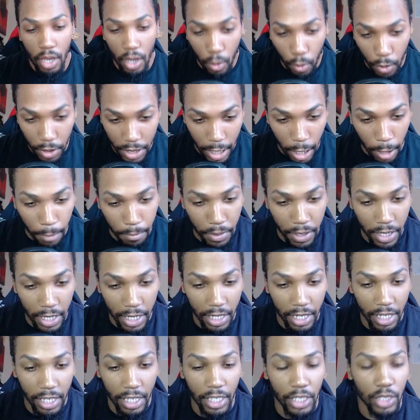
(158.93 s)
without
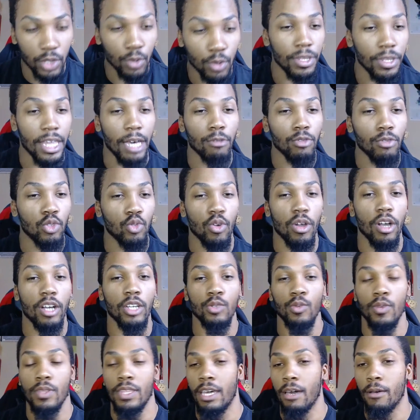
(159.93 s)
PEDs, without
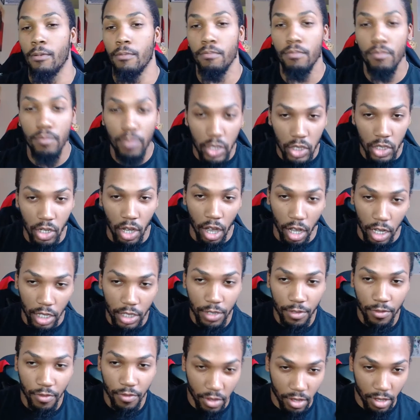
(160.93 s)
drugs, without
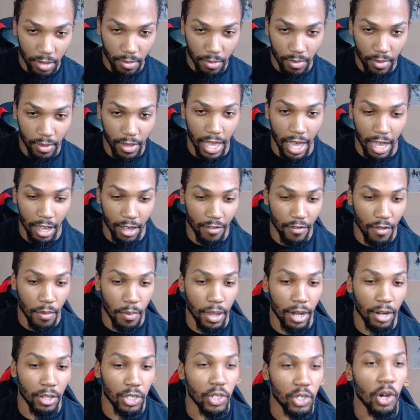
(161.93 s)
sauce, for the lack of a
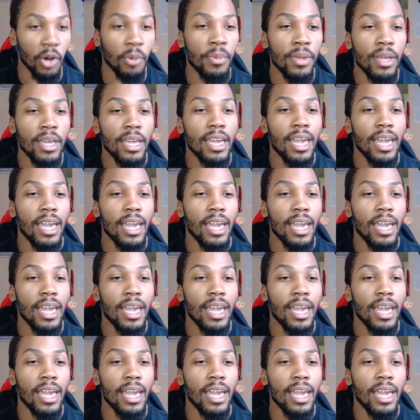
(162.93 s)
better term.